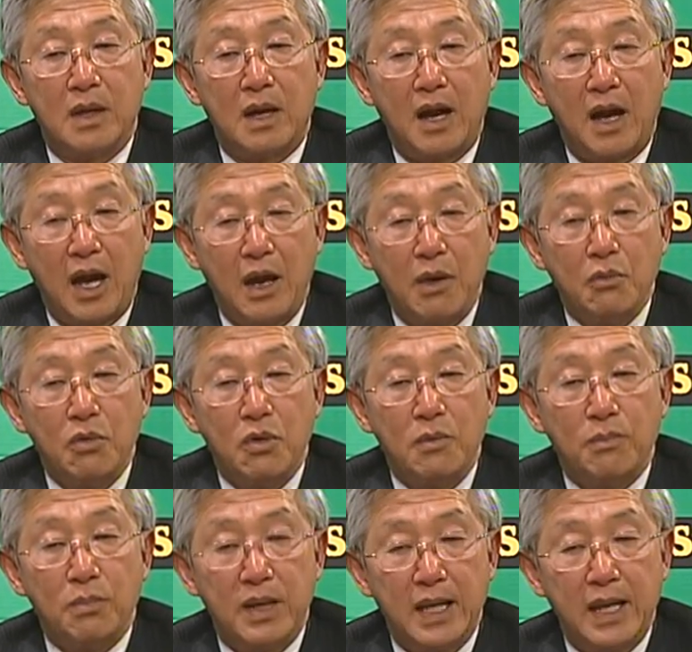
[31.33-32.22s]
I
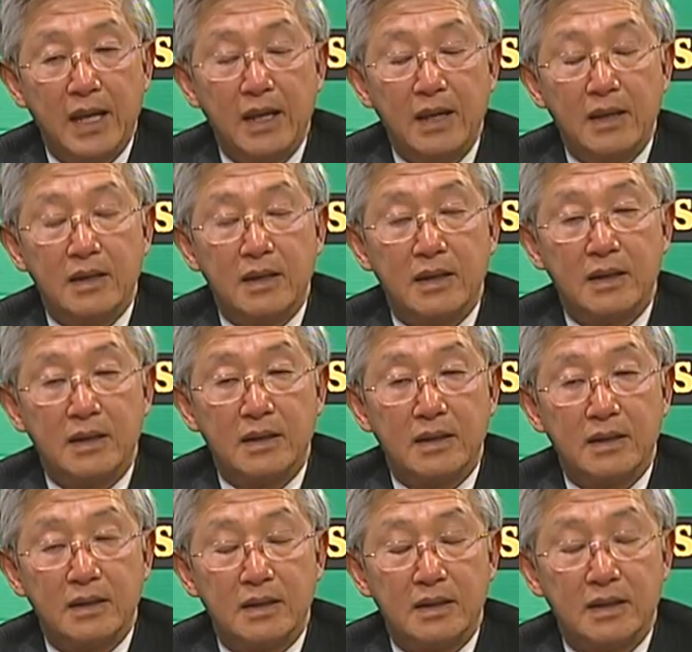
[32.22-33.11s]
will play
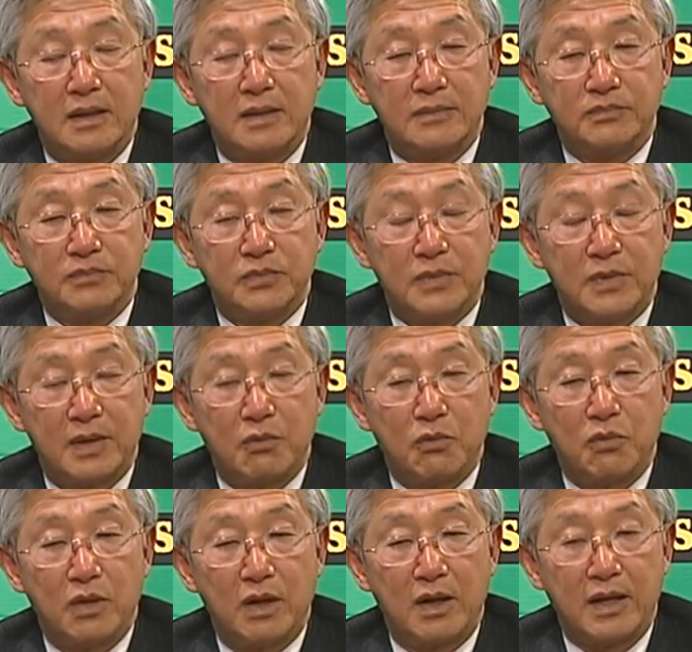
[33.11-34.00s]

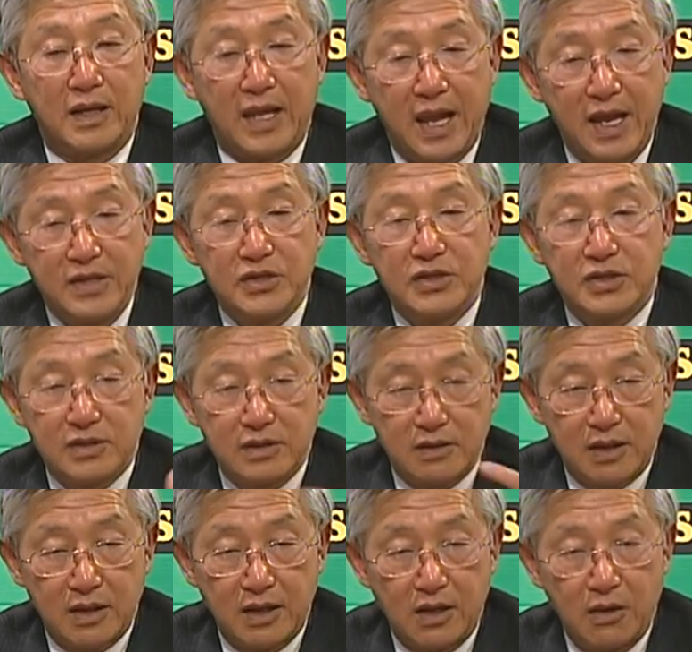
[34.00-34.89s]
against
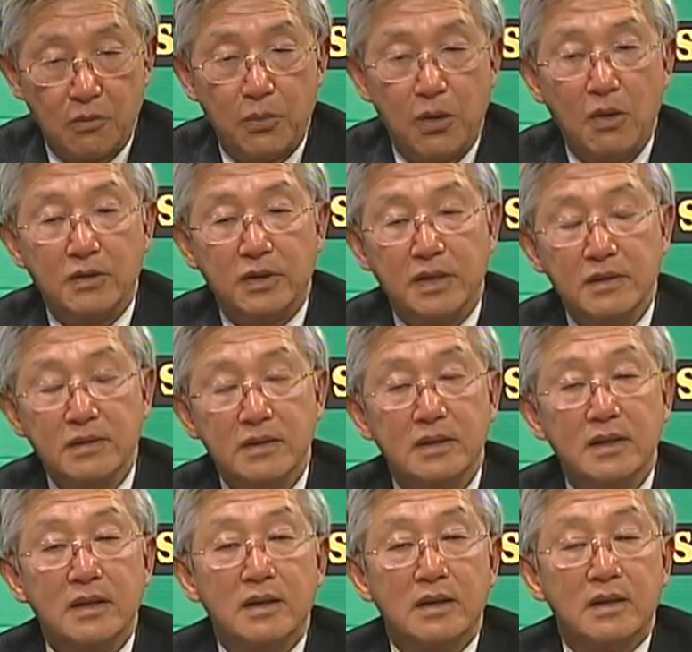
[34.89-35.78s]
an opponent.
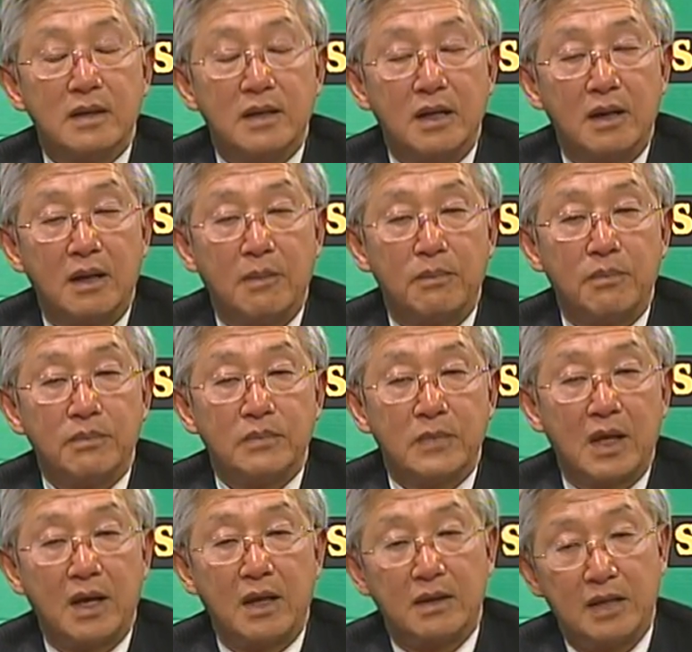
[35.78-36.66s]

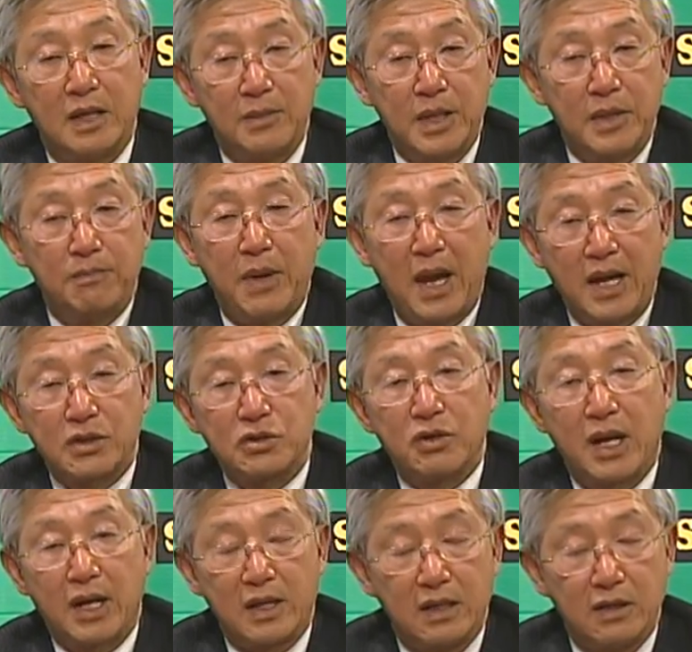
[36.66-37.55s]
Let me
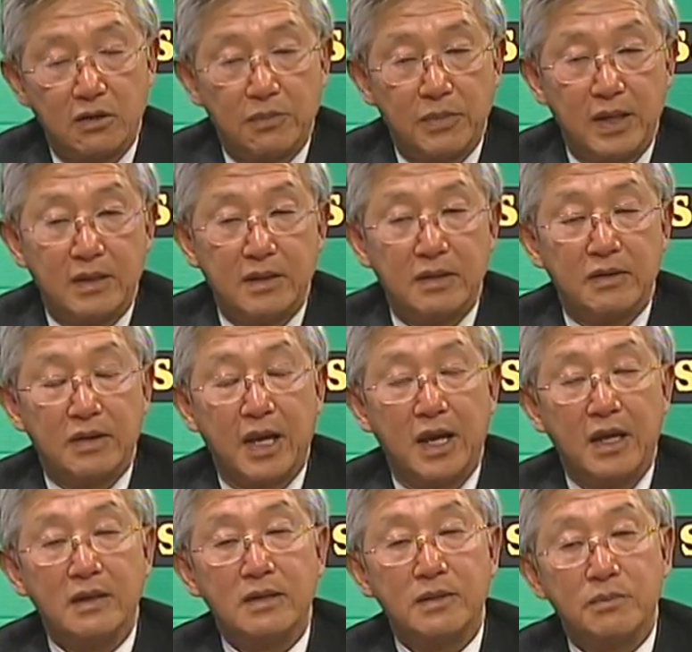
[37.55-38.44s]
backtrack a little bit,
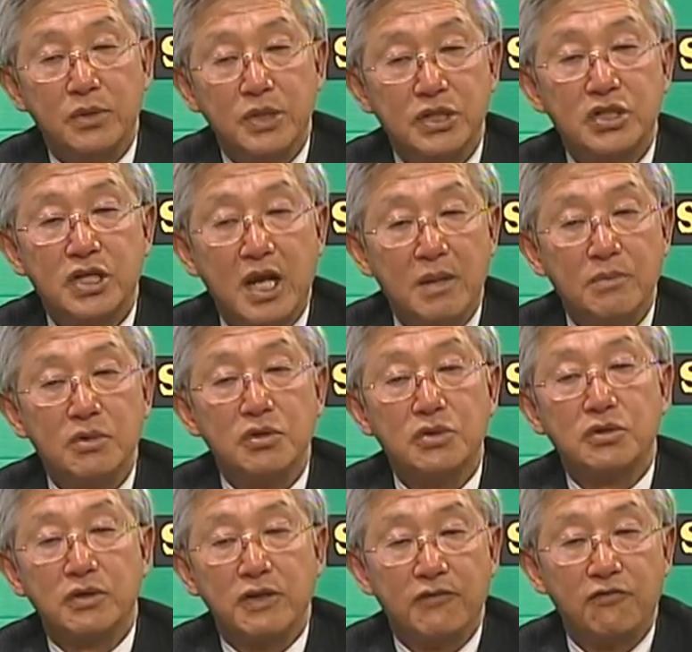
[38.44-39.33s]
okay? The bridge game
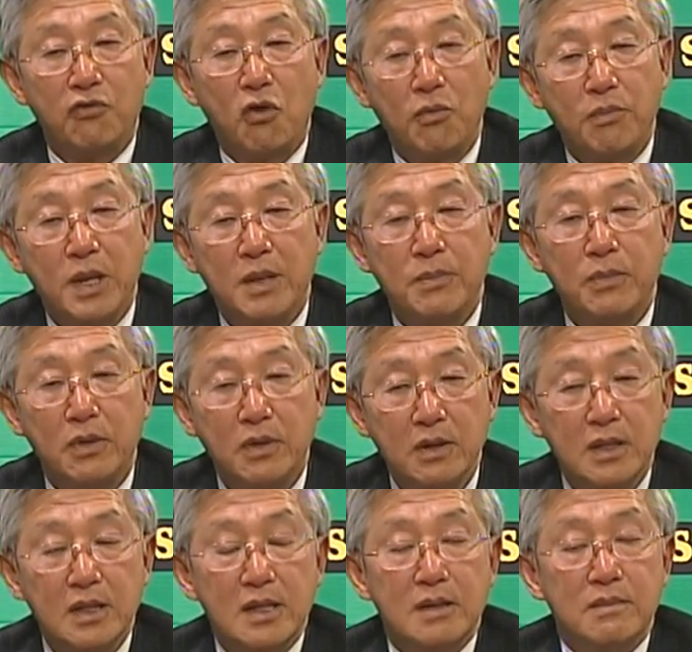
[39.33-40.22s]
usually 4
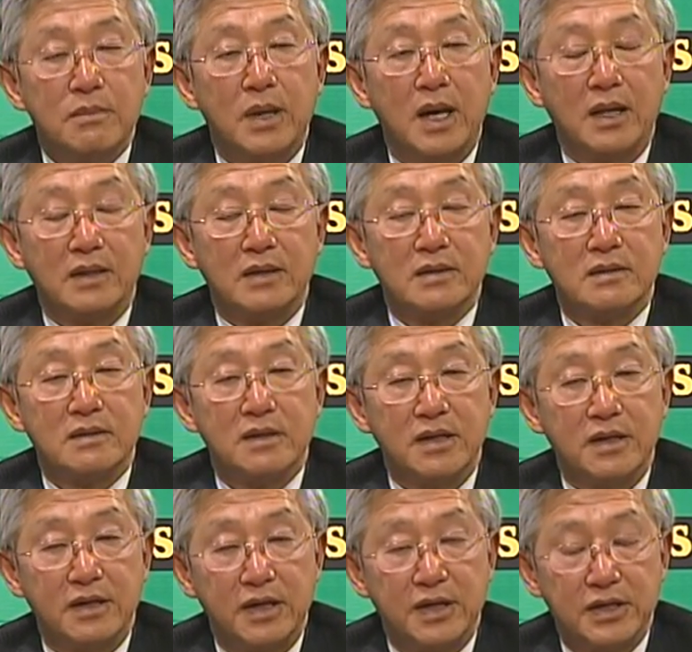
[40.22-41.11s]
people, but
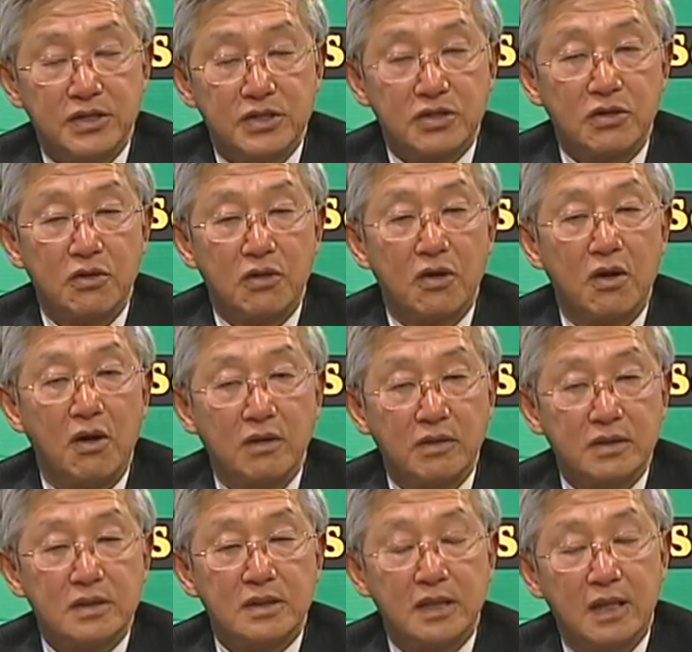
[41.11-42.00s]
there is
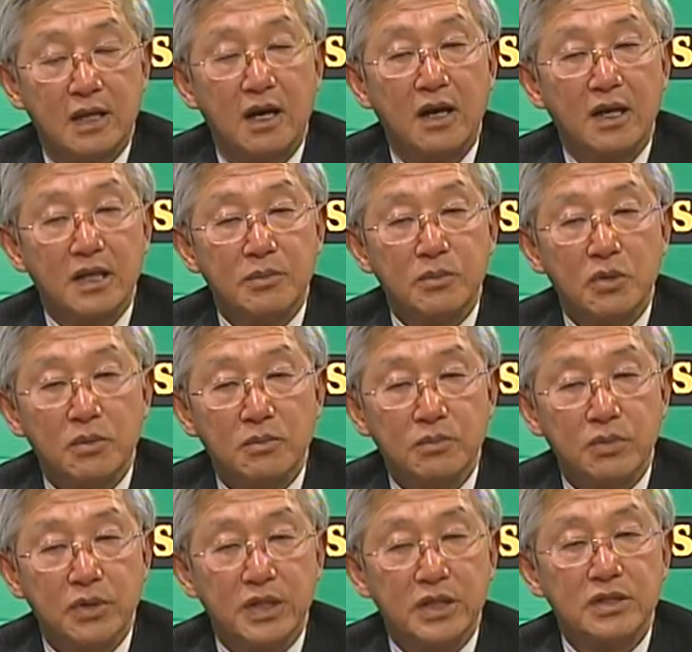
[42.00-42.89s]
so-called honeymoon
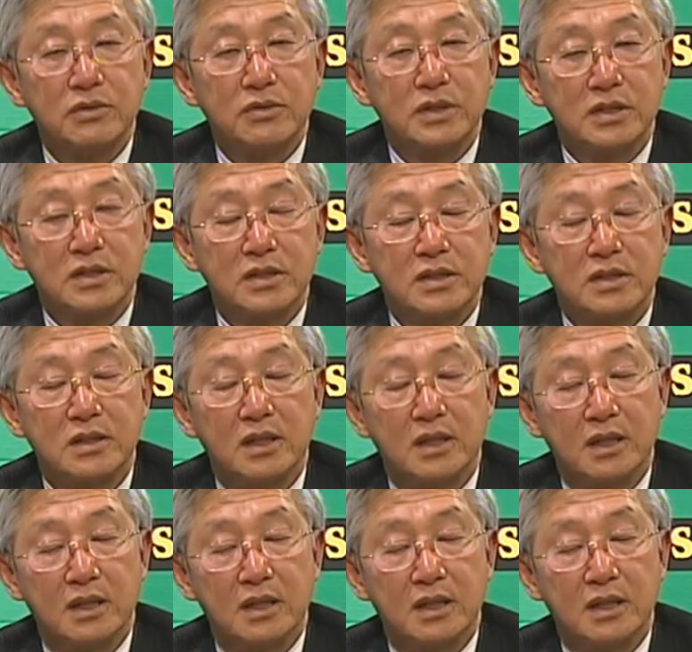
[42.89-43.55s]
bridge, which is